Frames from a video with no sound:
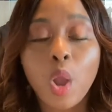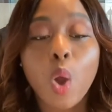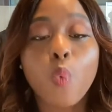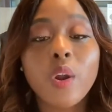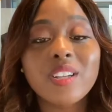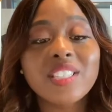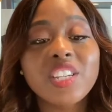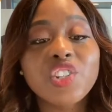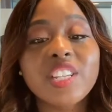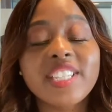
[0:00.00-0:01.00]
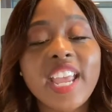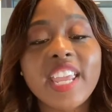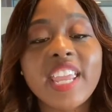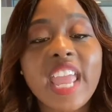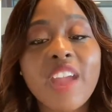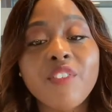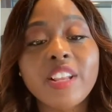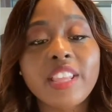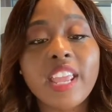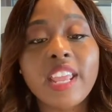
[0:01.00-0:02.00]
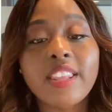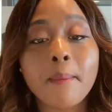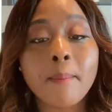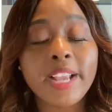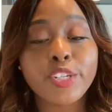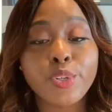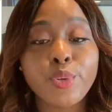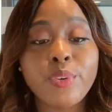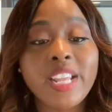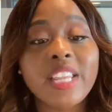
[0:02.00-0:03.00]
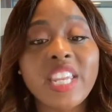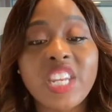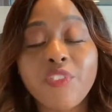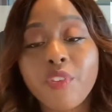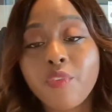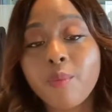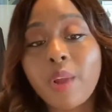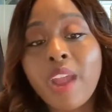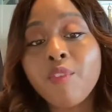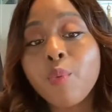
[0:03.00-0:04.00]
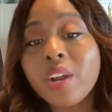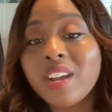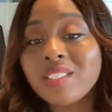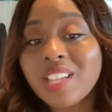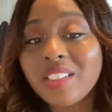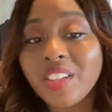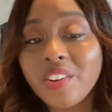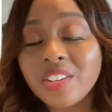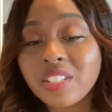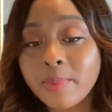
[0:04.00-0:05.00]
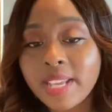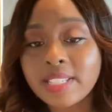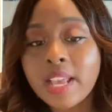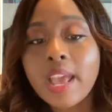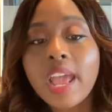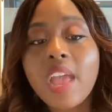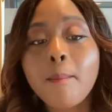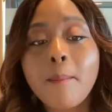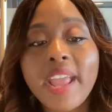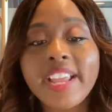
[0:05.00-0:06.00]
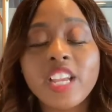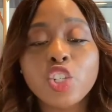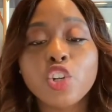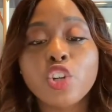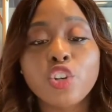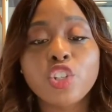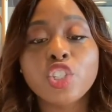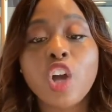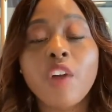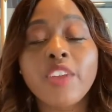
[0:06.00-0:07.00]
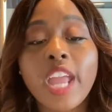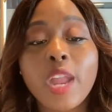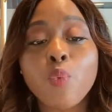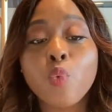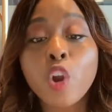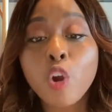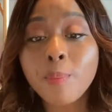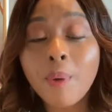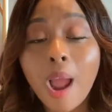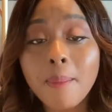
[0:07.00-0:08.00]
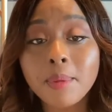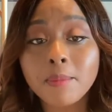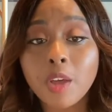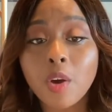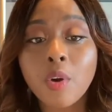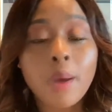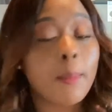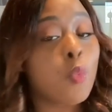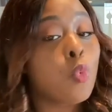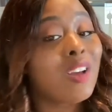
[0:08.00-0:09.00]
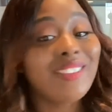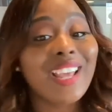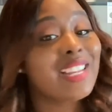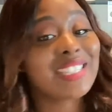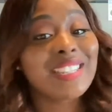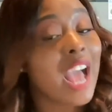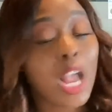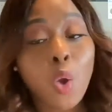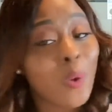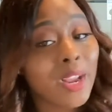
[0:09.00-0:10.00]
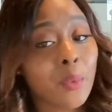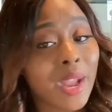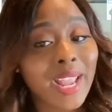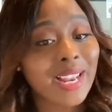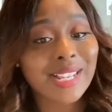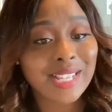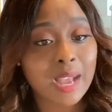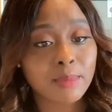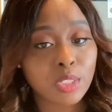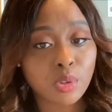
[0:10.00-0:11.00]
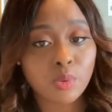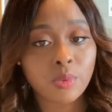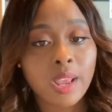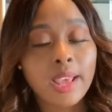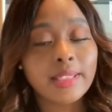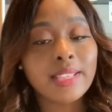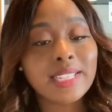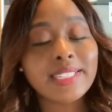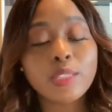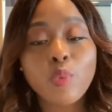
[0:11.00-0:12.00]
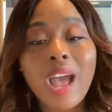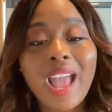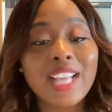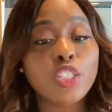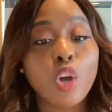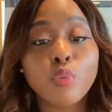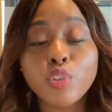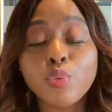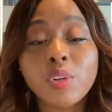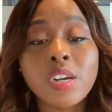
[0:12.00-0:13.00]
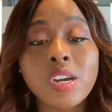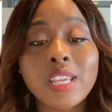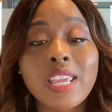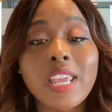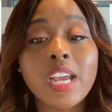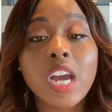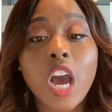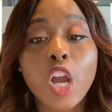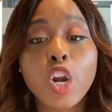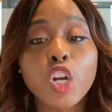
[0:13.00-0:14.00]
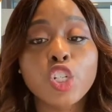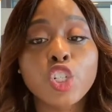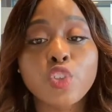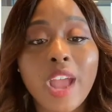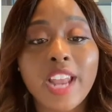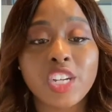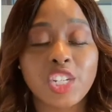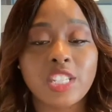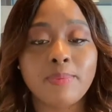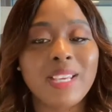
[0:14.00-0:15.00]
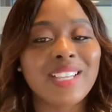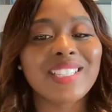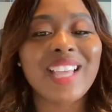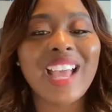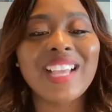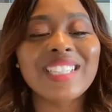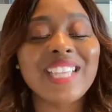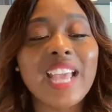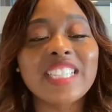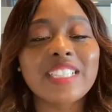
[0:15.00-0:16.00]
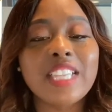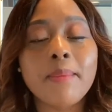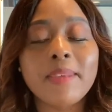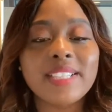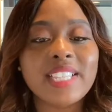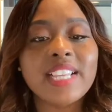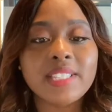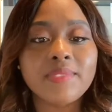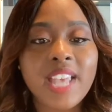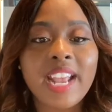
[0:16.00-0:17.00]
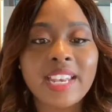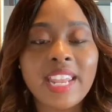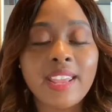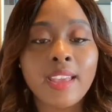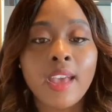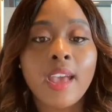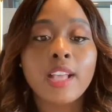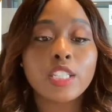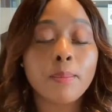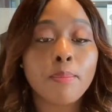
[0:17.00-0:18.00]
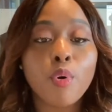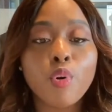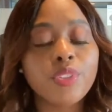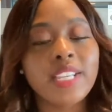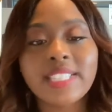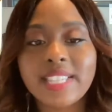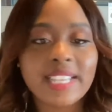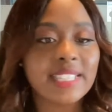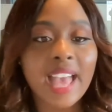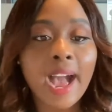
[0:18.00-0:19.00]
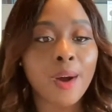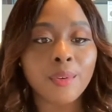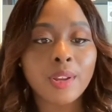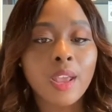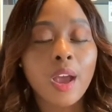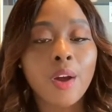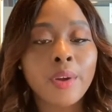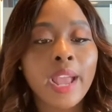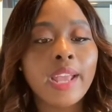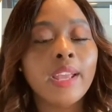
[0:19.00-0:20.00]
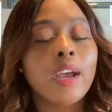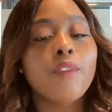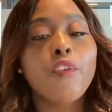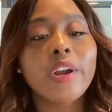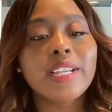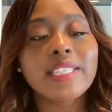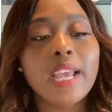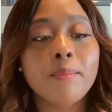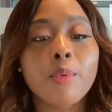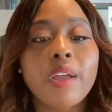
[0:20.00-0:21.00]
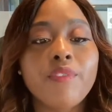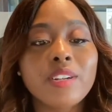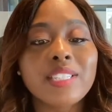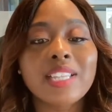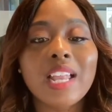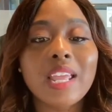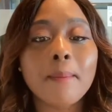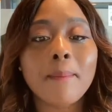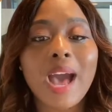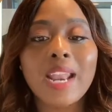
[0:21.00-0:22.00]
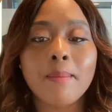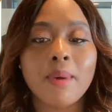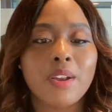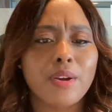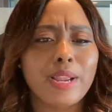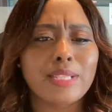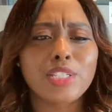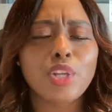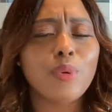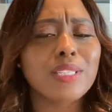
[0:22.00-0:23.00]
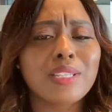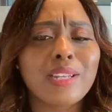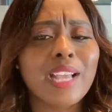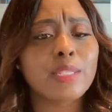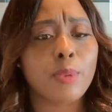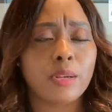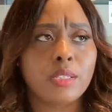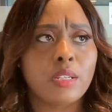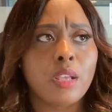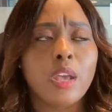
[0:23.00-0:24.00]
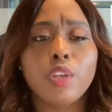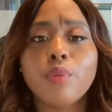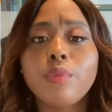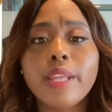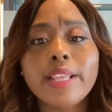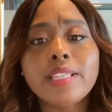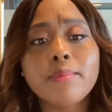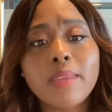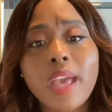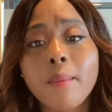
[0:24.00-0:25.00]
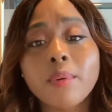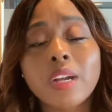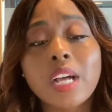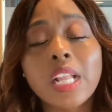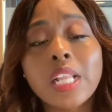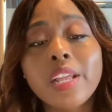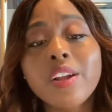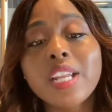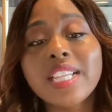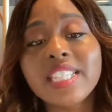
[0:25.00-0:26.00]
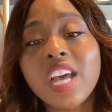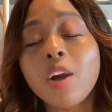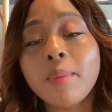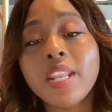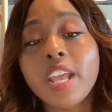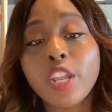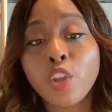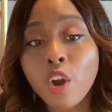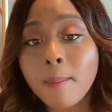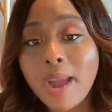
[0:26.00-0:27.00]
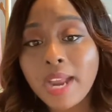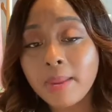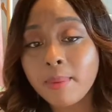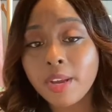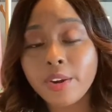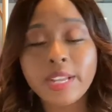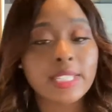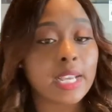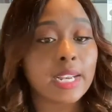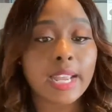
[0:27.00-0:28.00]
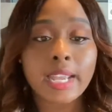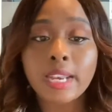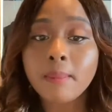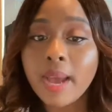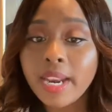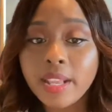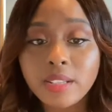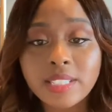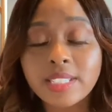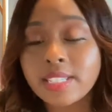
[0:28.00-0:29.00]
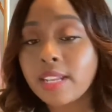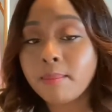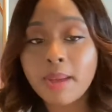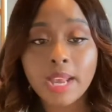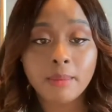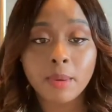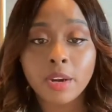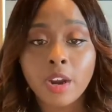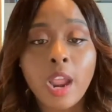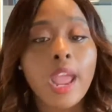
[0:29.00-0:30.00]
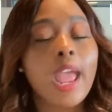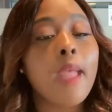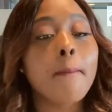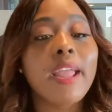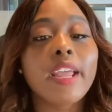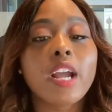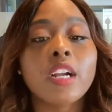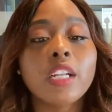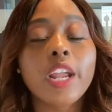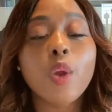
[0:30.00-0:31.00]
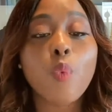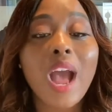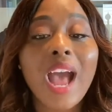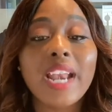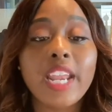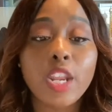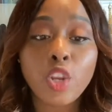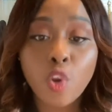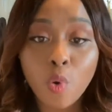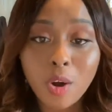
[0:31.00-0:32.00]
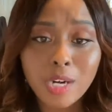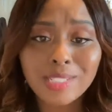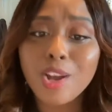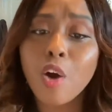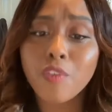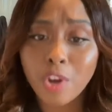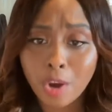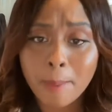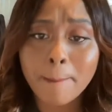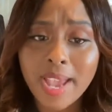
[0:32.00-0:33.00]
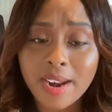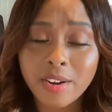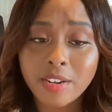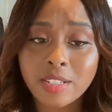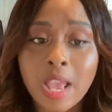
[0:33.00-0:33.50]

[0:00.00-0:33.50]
We're essentially taking everything that makes you uniquely different from everyone else out there in the space and making sure you're solving a real problem, though, but one that is not going away anytime soon. This is why I don't do cookie cutter strategies, because that it takes deep, intensive technique to pull these things out. Okay? For an example, if you're selling body butter and so is the next person, you need to be able to clearly tell me that your body butter is unlike anybody else's selling body butter, and make it clear why I need yours over your competitors,